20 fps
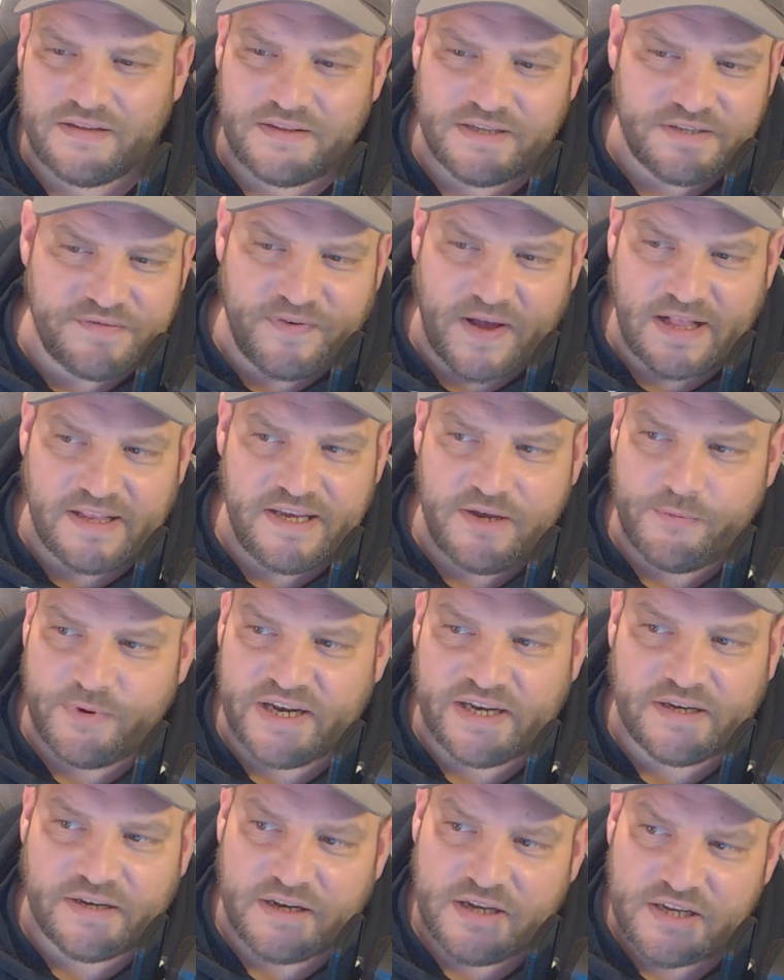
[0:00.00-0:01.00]
There's value
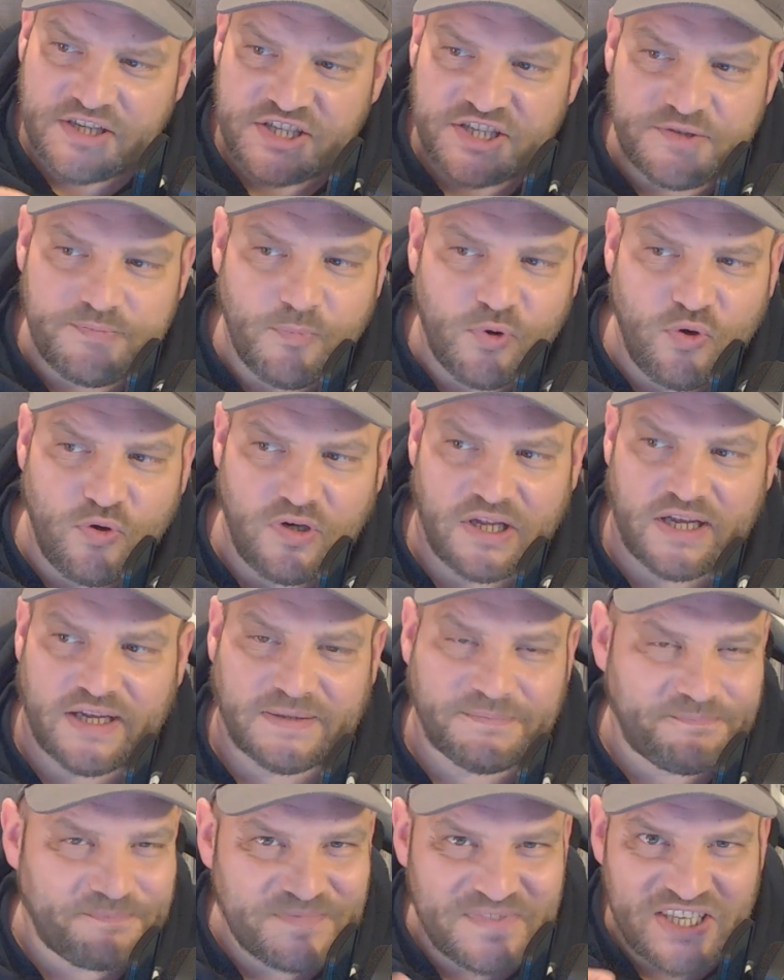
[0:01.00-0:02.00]
in
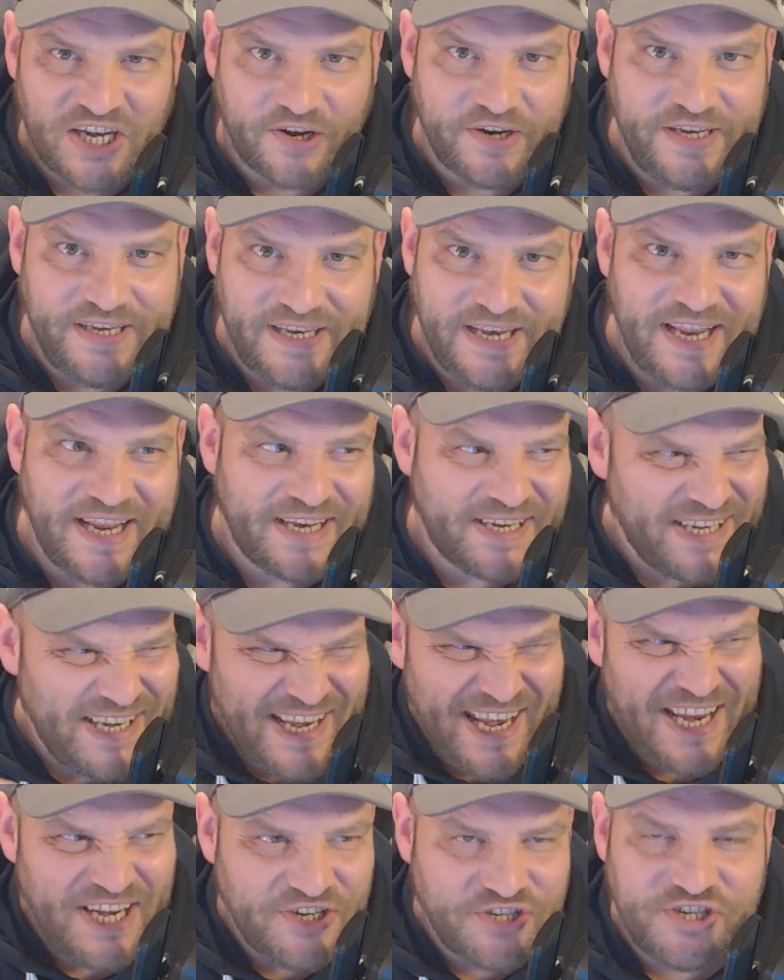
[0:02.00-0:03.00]
smaller, tight-knit,
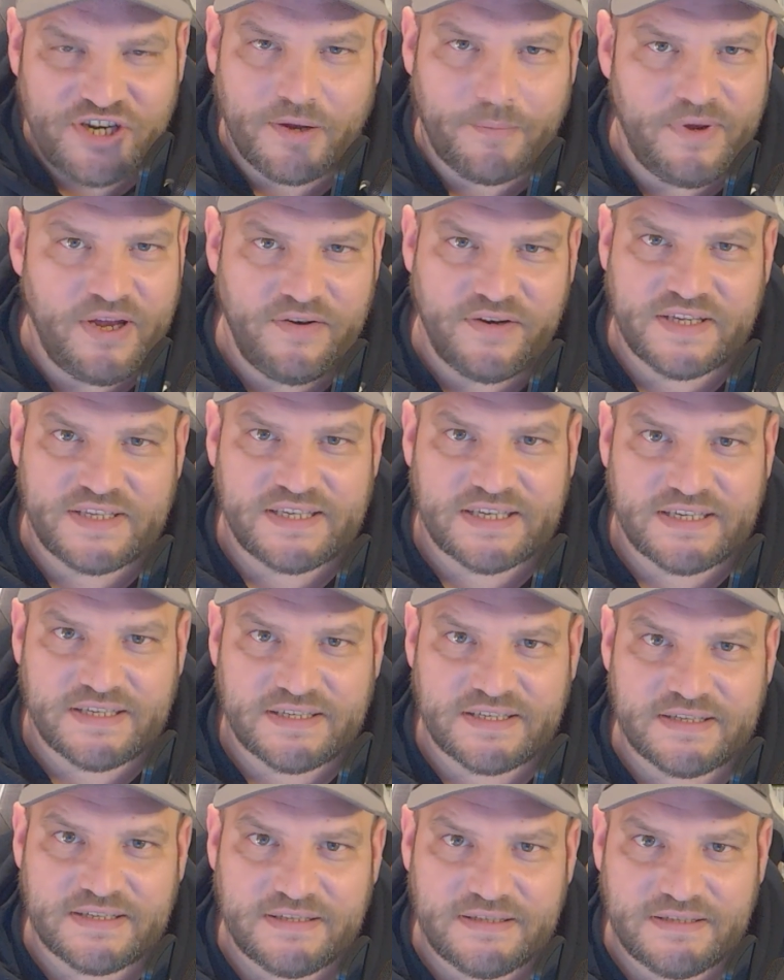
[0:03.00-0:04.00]
niche
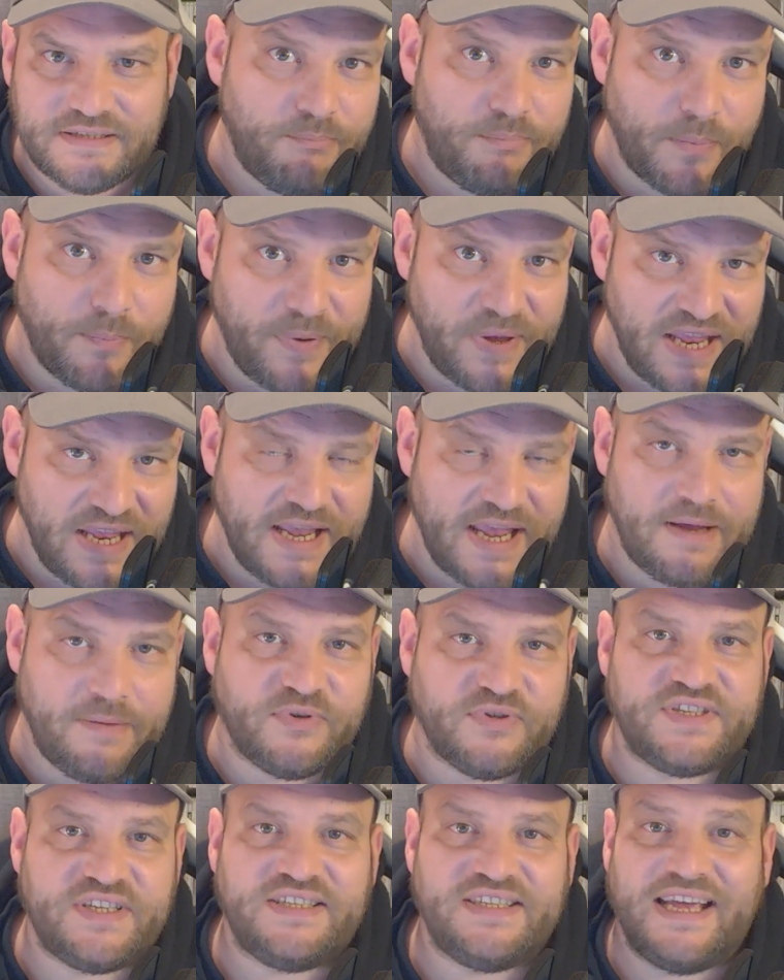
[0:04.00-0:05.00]
communities. But being
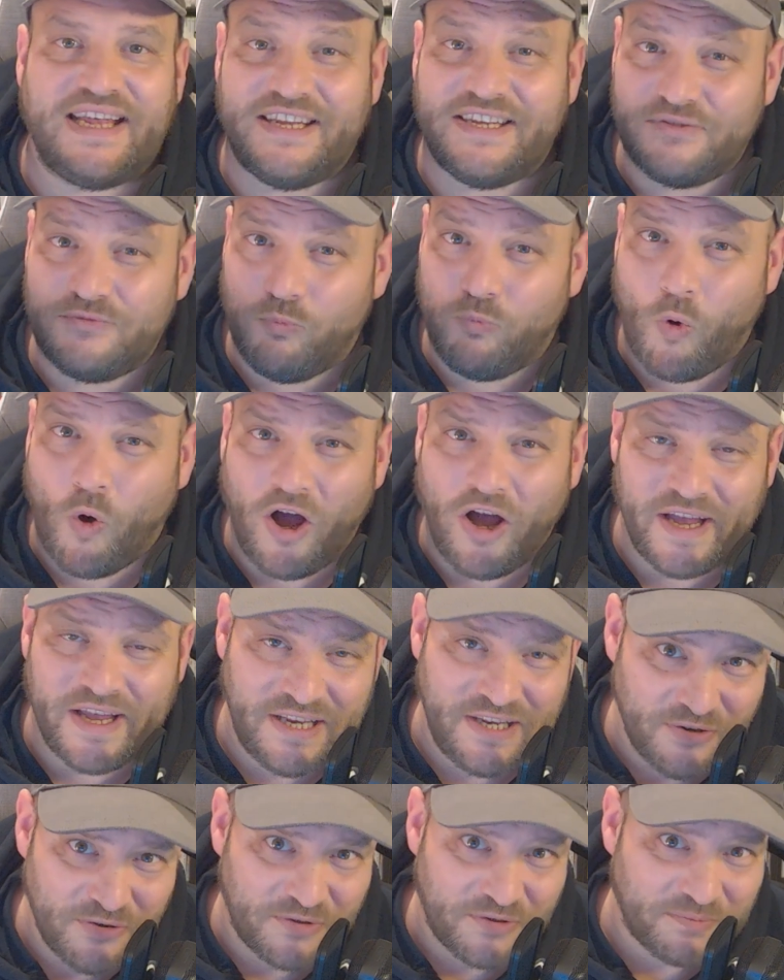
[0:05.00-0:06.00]
able to tell us why
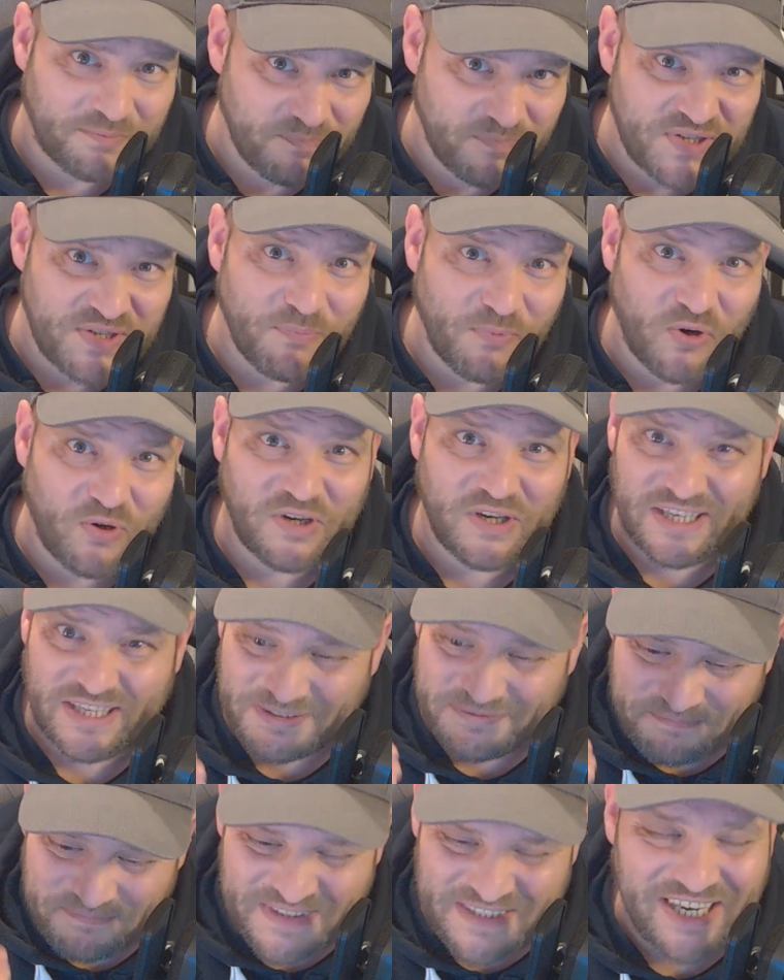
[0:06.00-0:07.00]
your
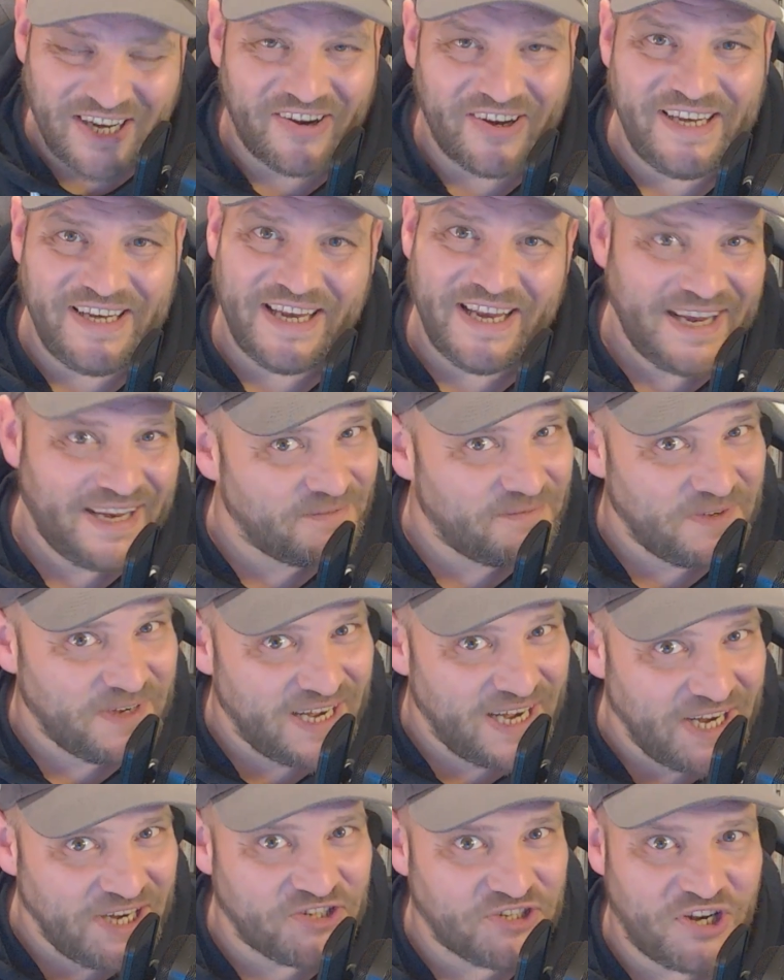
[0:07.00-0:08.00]
smaller, tight-knit,
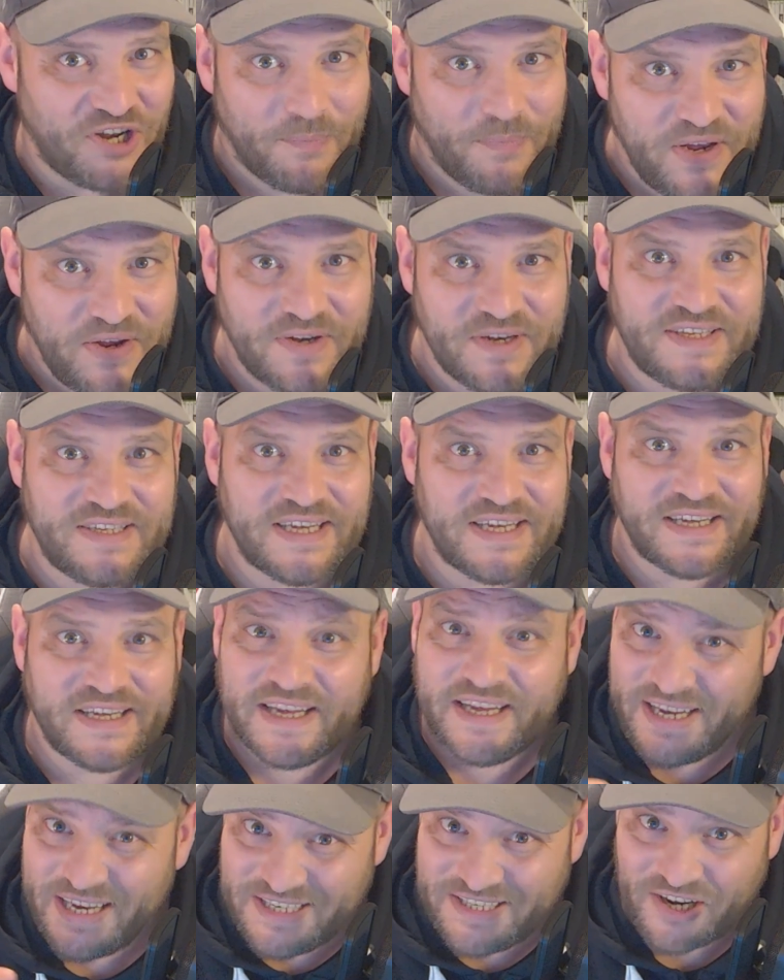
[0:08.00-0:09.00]
niche community
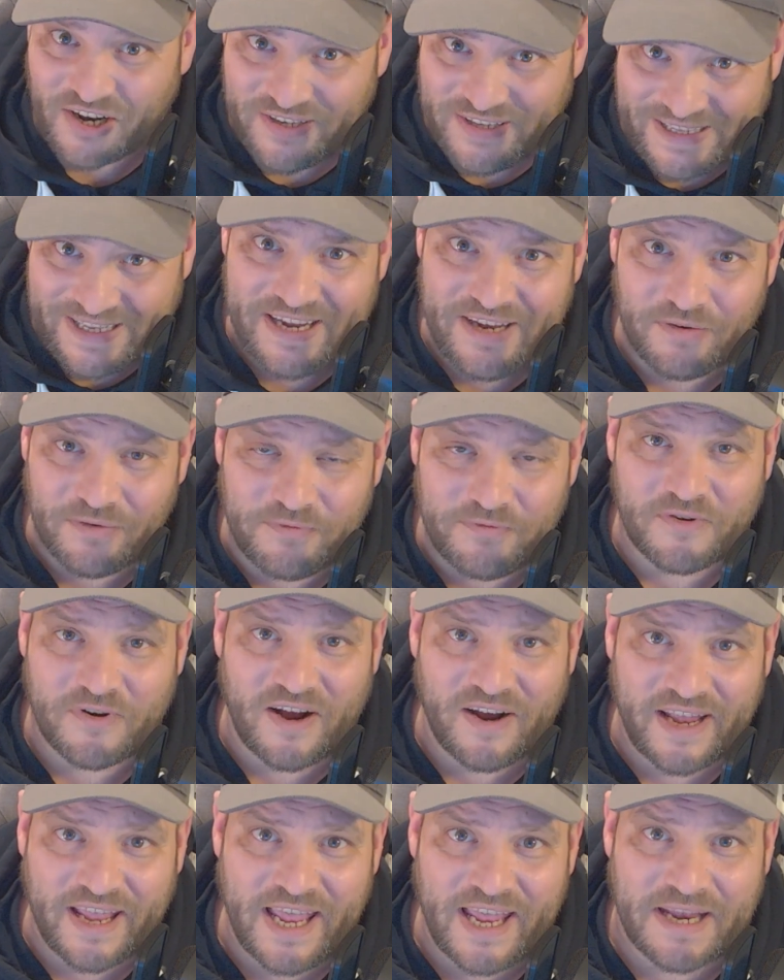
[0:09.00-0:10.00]
is ideal for
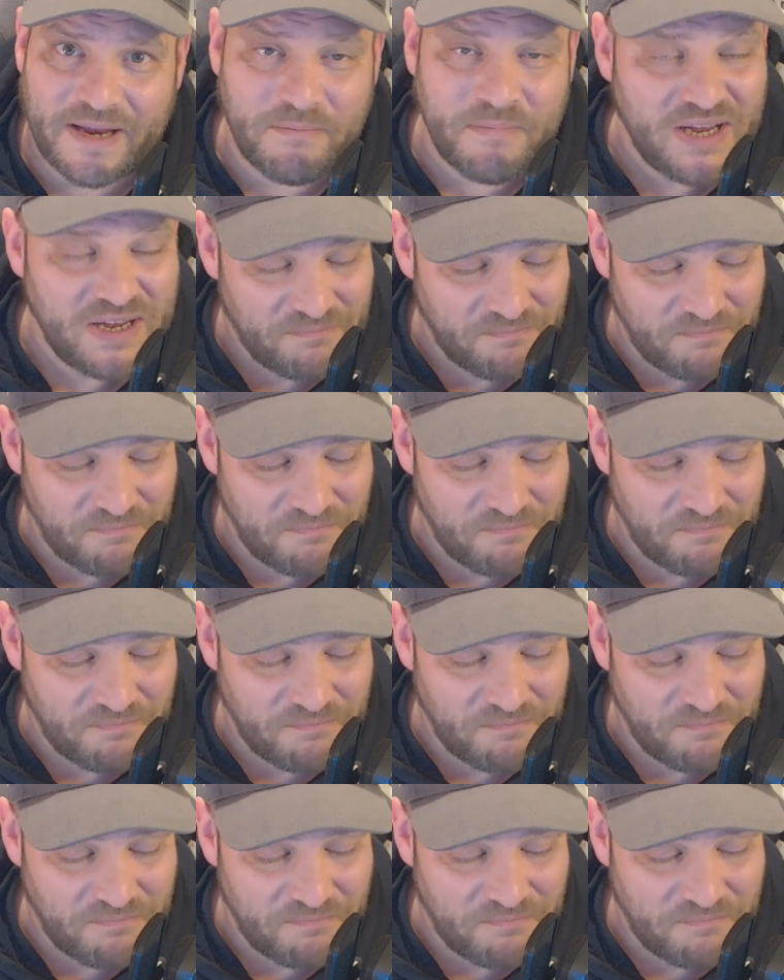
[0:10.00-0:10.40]
our game,